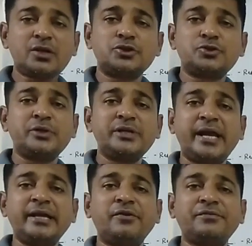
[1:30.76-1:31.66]

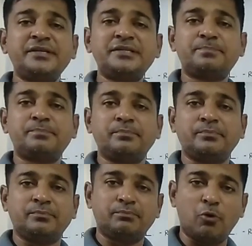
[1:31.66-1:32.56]
storyline of this
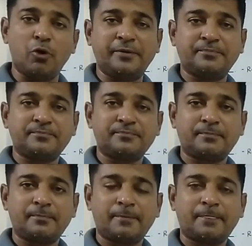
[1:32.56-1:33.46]
poem.
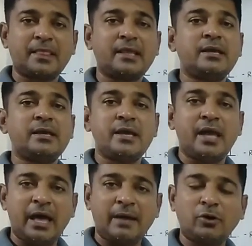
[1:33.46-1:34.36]

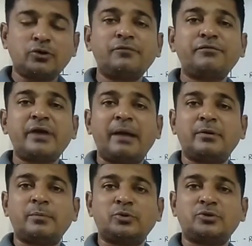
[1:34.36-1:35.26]
Abbot of
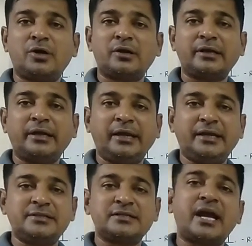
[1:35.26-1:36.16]
Aberbrothock
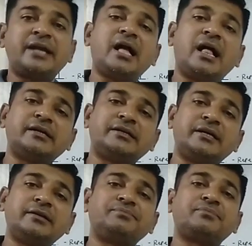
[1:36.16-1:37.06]
is a
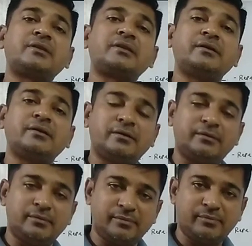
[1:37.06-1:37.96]
kind-hearted
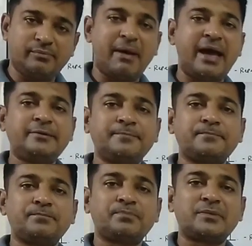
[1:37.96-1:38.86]
man
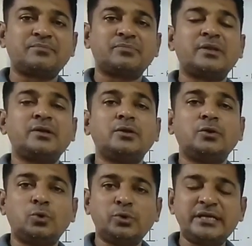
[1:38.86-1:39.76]

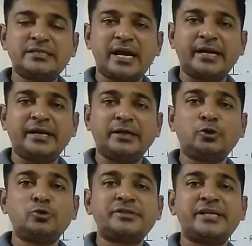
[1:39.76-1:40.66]
who decided
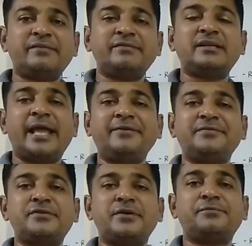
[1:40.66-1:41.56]
to save the
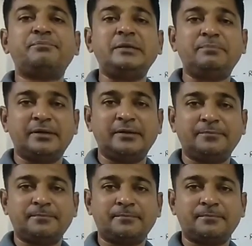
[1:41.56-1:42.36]
lives of people